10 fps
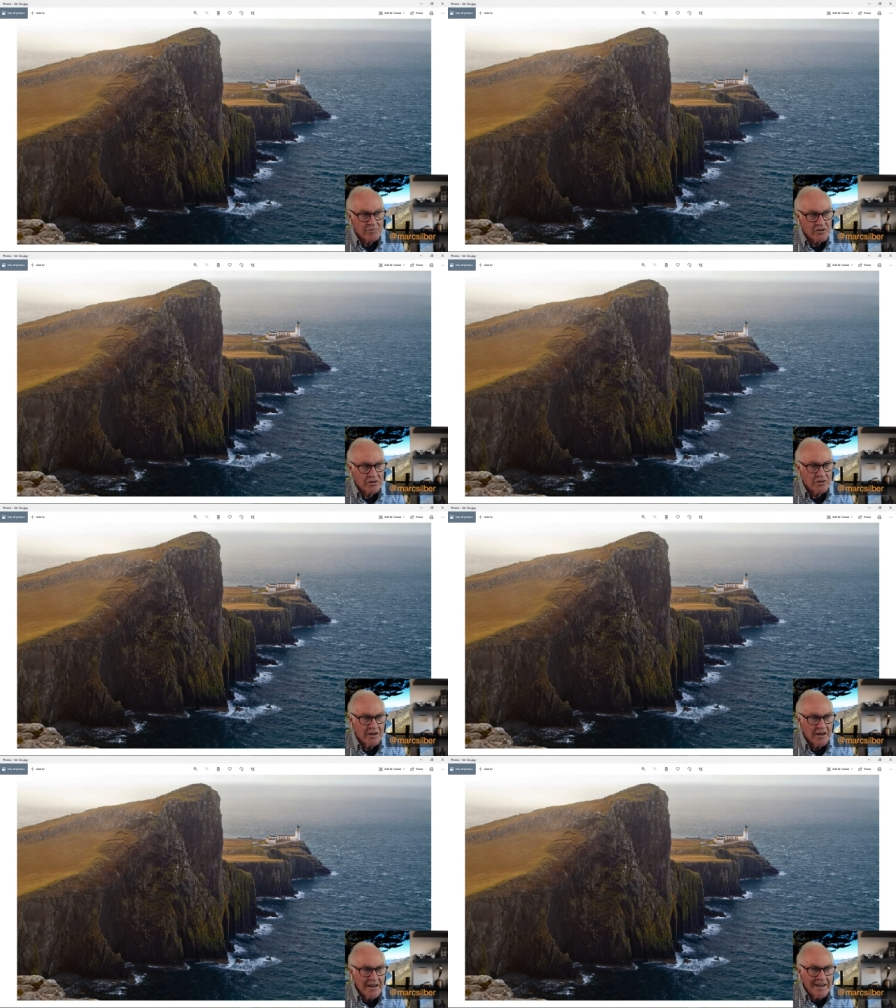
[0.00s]
So,
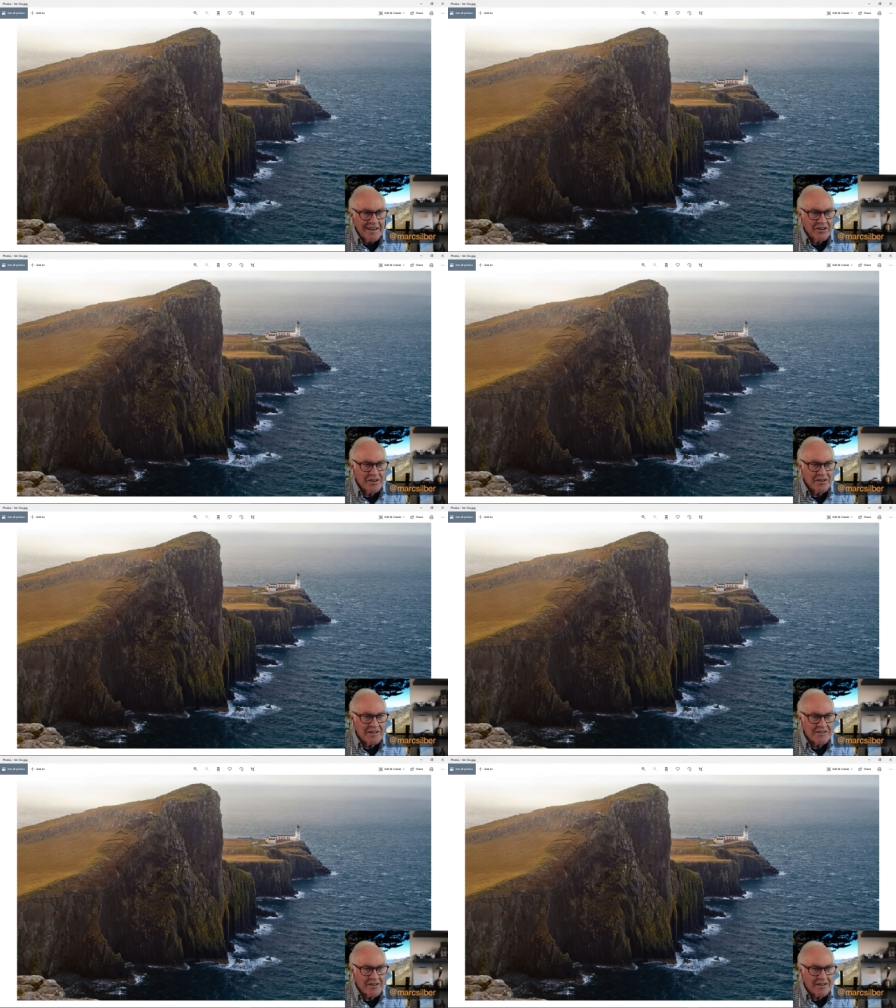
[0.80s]
you know,
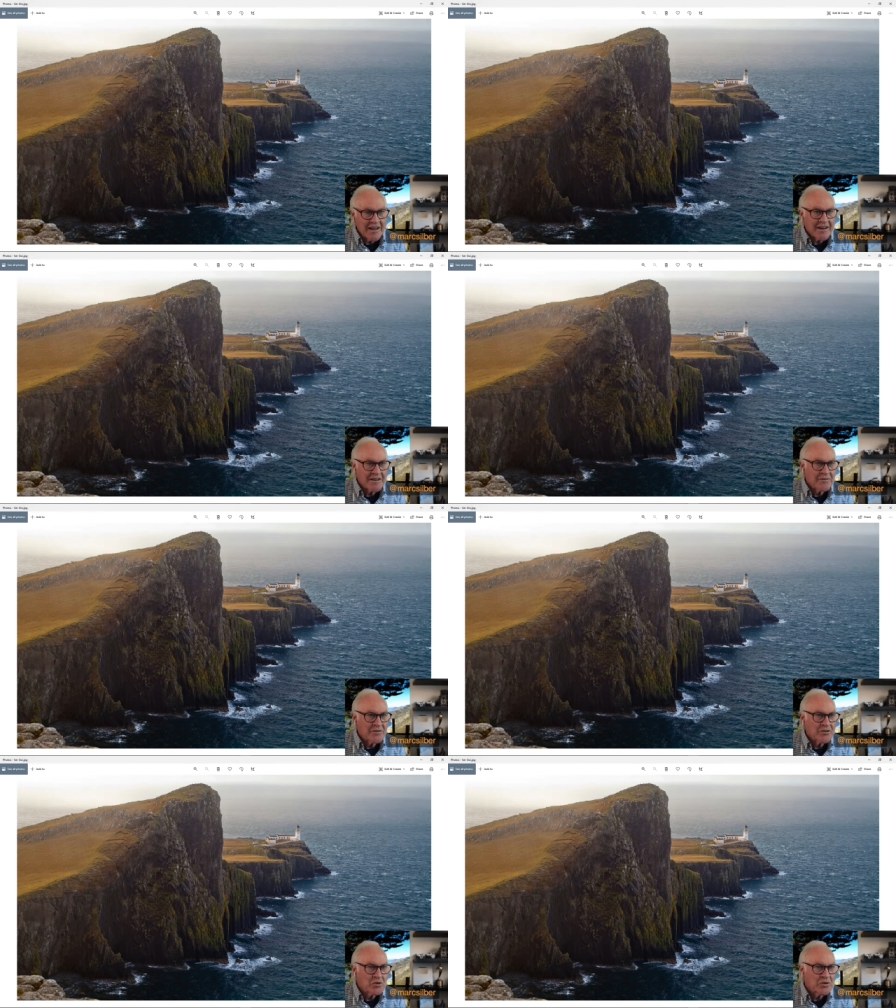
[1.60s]
there's a lot of
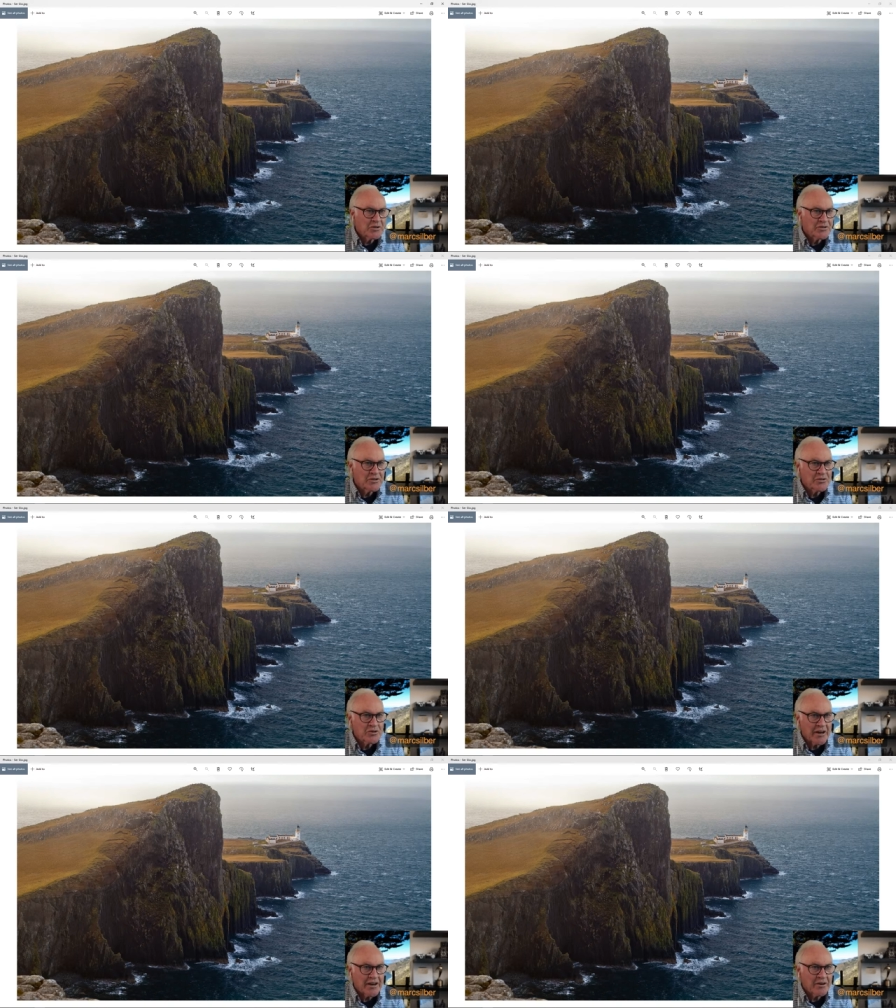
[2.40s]
different tools you
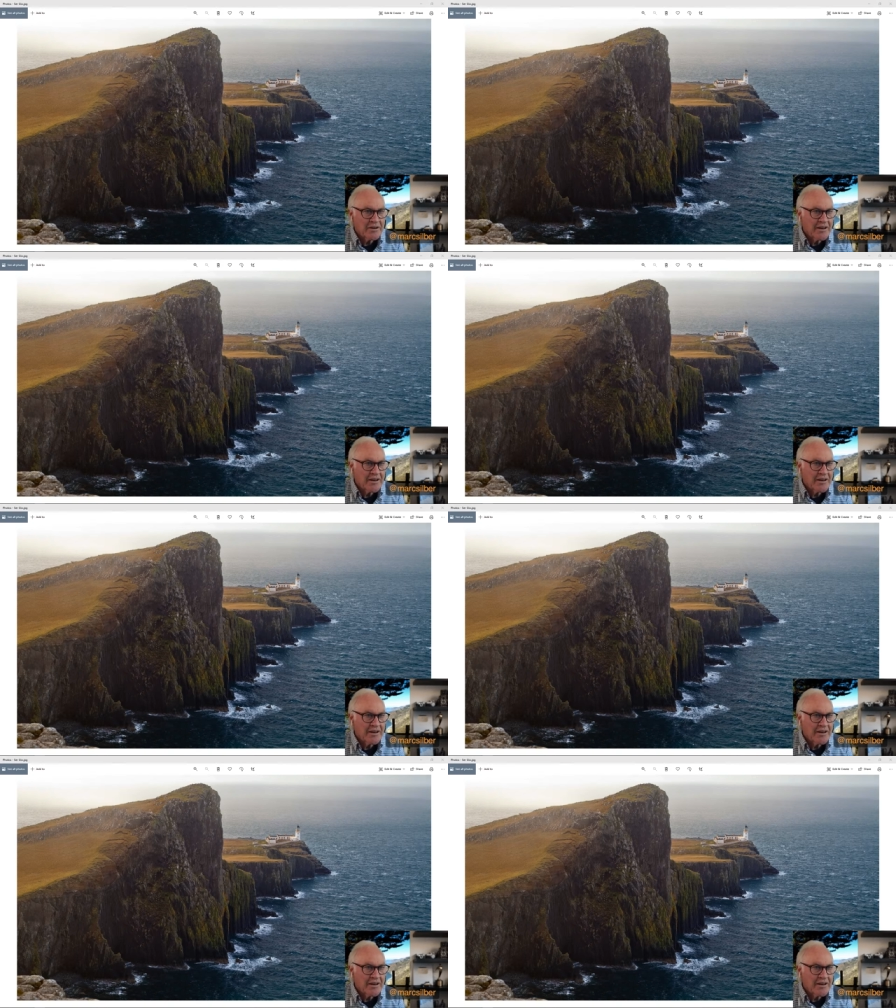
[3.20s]
try.